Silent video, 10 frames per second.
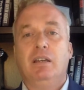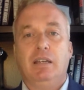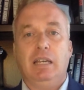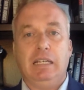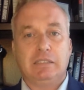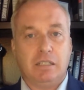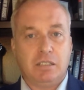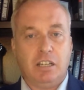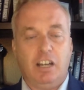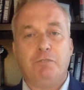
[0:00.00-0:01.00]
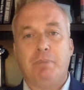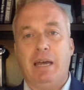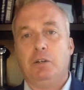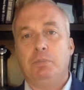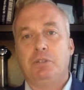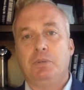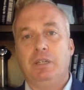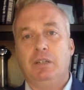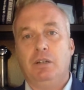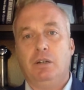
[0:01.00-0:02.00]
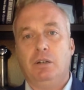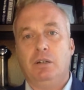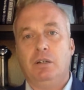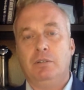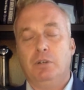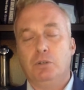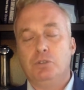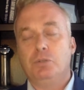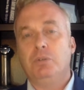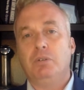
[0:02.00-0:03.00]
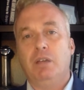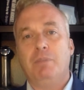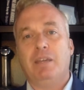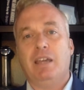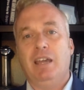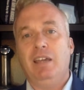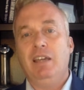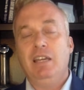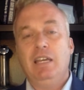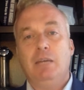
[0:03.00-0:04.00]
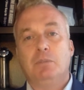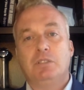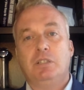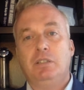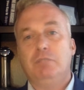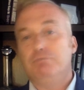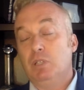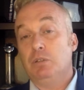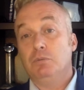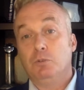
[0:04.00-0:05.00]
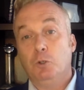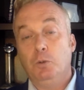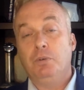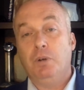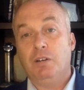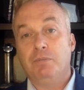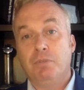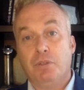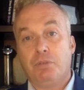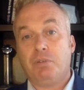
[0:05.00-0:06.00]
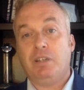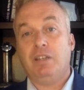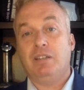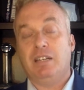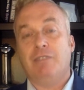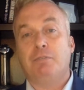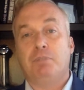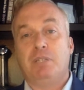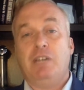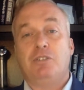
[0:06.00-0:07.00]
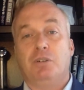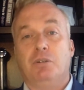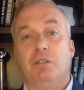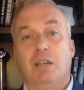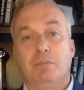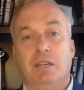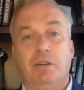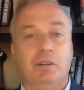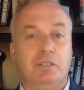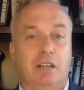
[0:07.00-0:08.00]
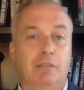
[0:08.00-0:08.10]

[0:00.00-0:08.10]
it's a tough battle between O'Toole and McKay. And we'll see, who of the three that have potential comes out on top.